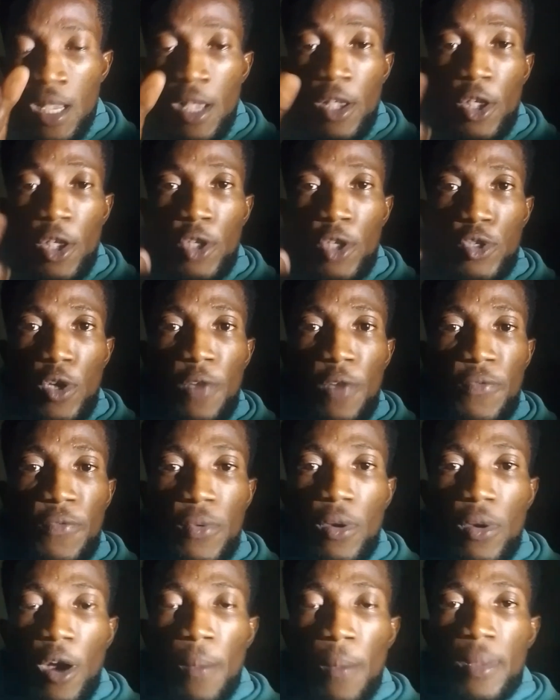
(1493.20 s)
So if you
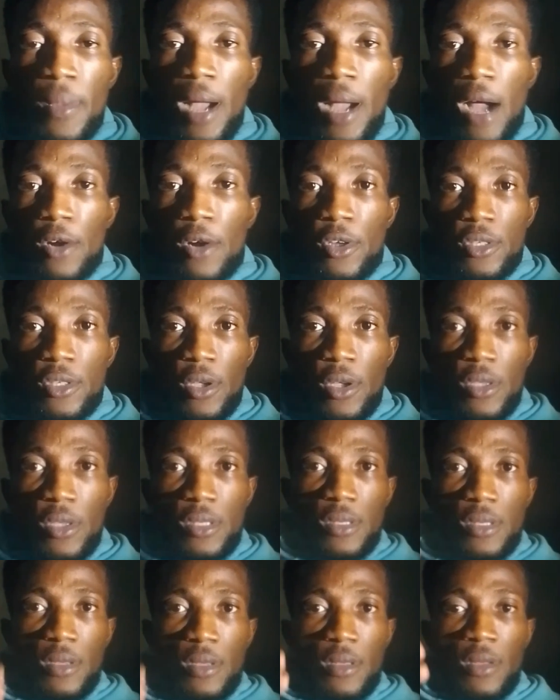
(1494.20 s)
come across us
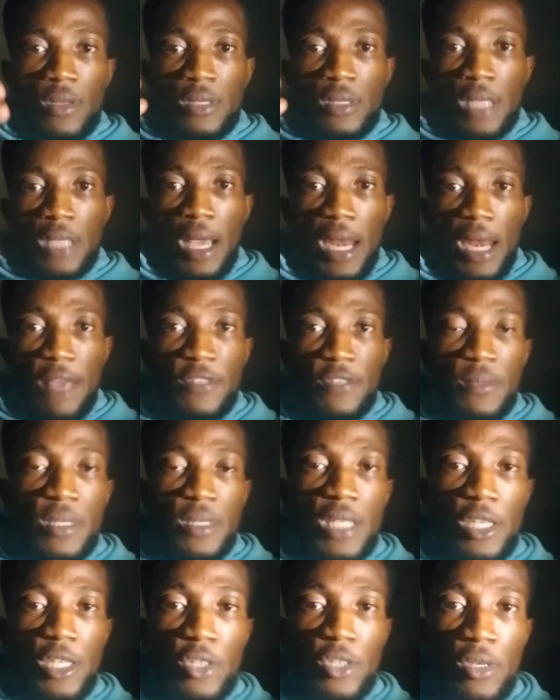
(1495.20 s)
on our live streaming
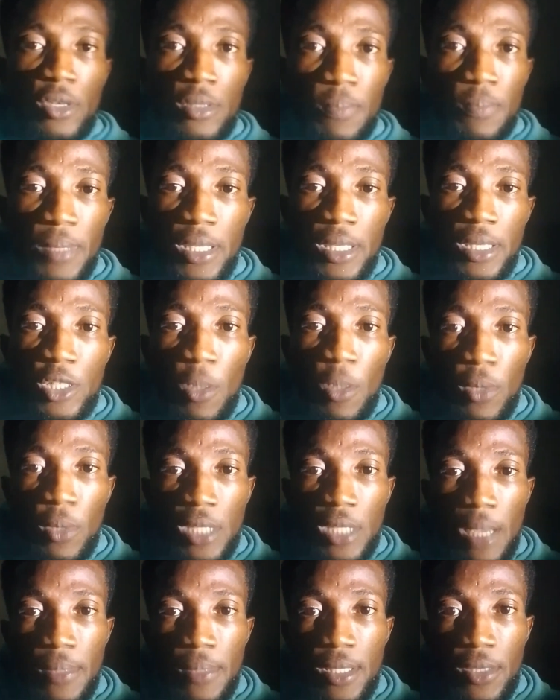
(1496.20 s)
section, please double
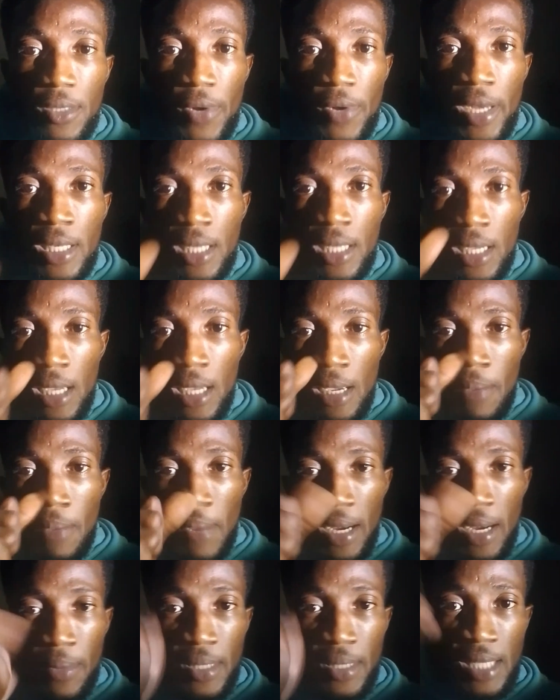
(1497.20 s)
tap the screen. My
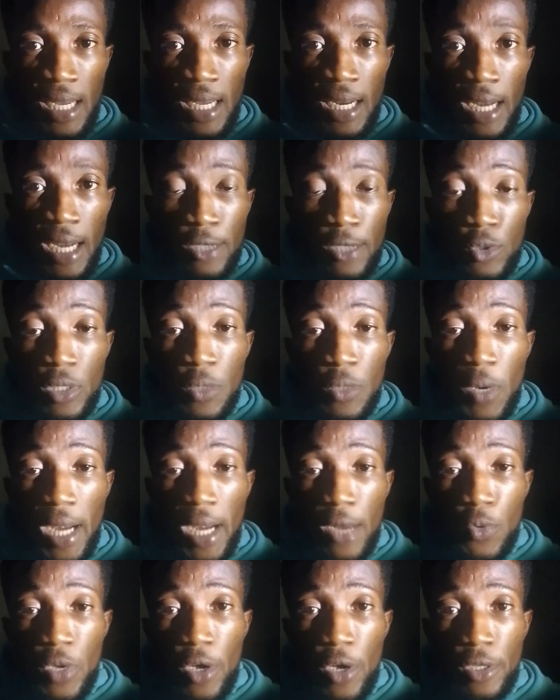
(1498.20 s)
name is Daniel Anthony. What I
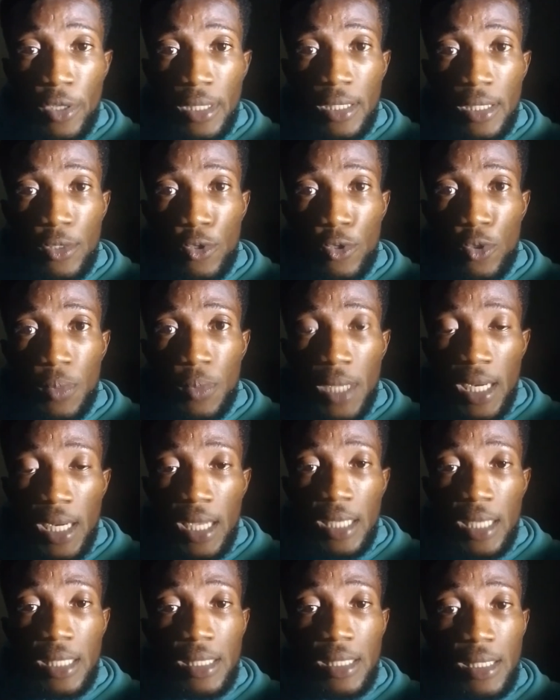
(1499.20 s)
do here on this YouTube channel
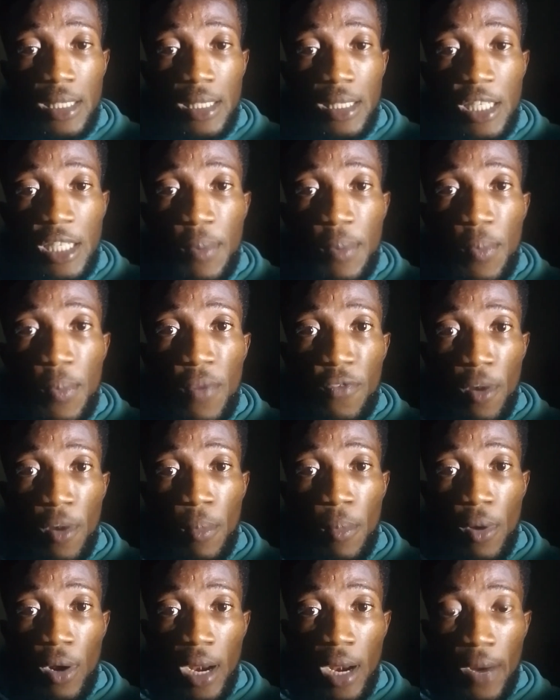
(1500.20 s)
is teach people from
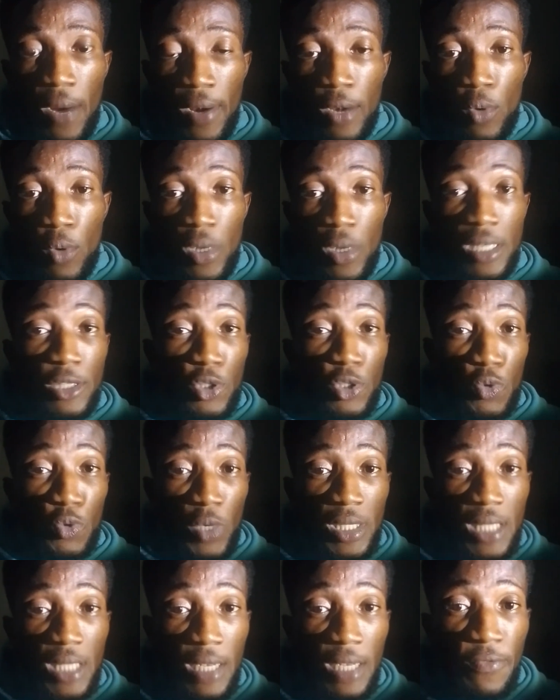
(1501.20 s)
all around the world,
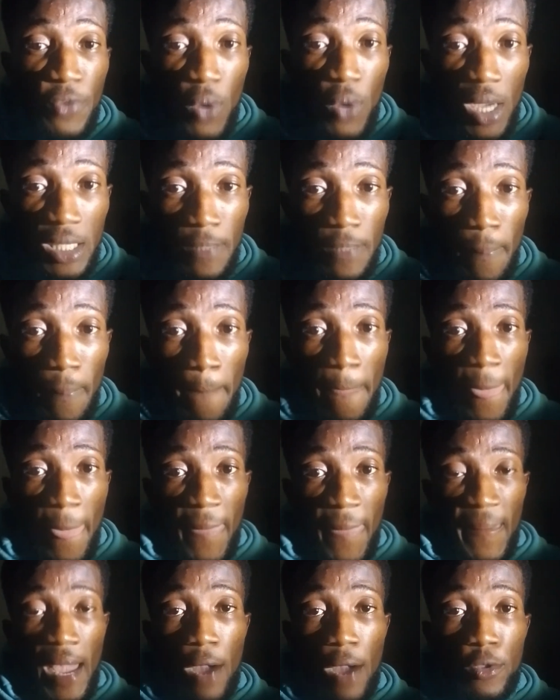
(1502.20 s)
interested viewers,
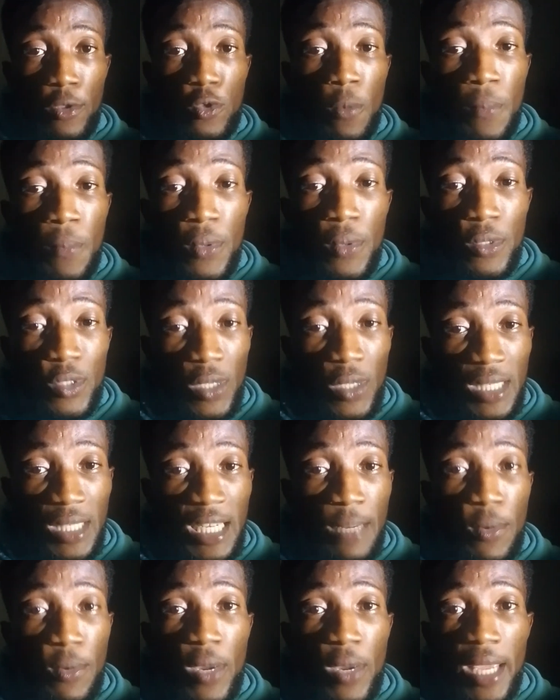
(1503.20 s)
how to build
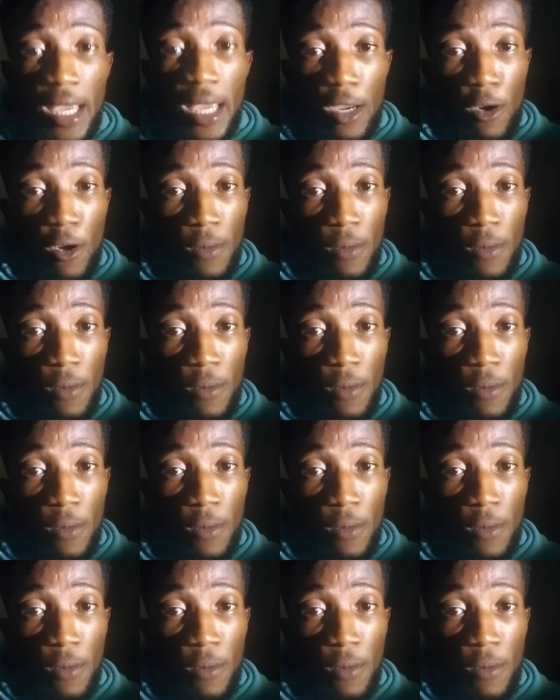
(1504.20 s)
sustainable income